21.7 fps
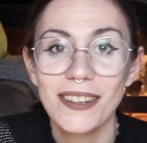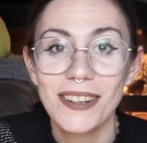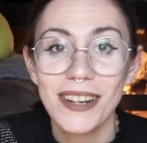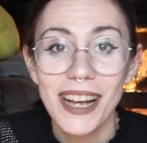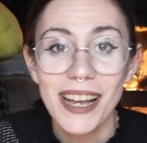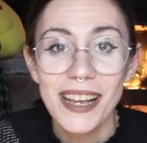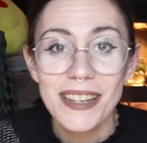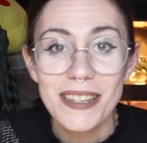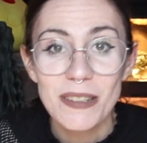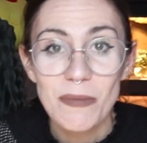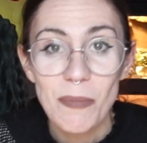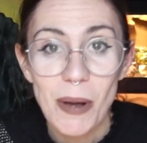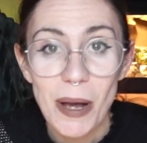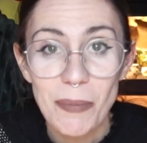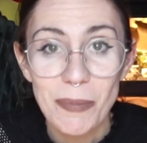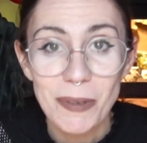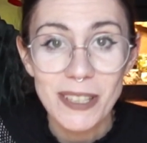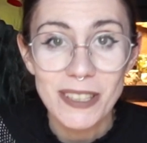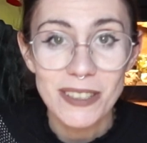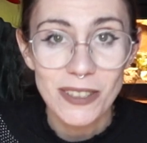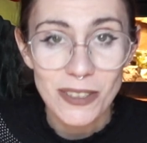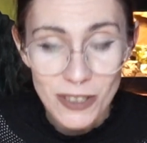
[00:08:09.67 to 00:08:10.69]
You guys,
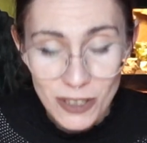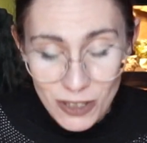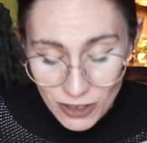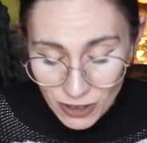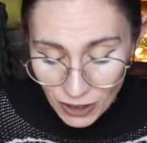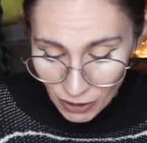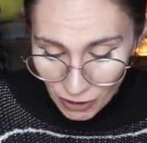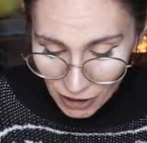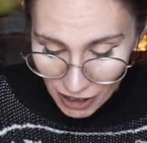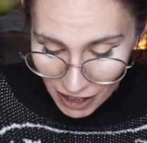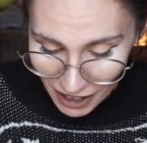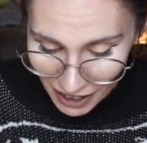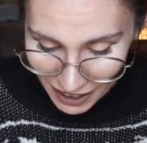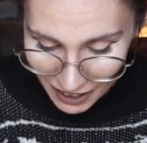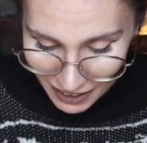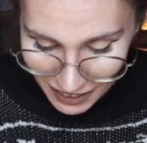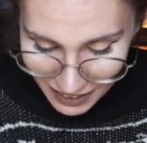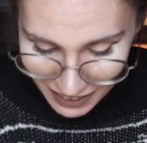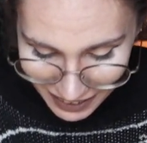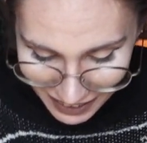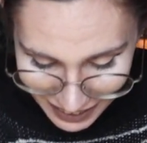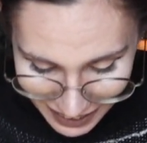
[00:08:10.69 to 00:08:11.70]
puppies are so
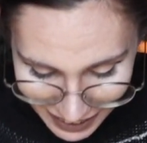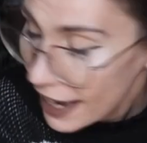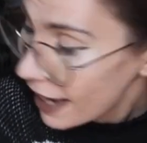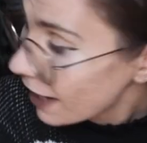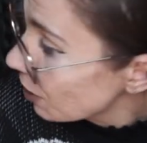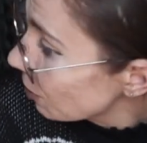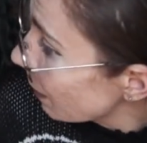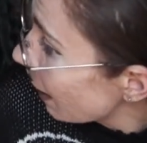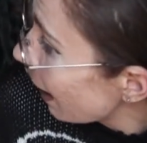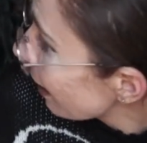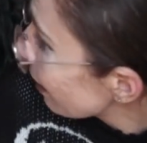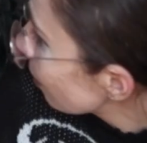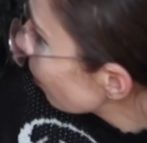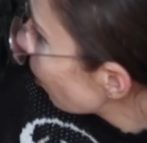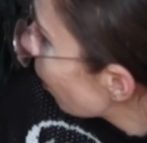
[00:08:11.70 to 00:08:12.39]
hard. And you had an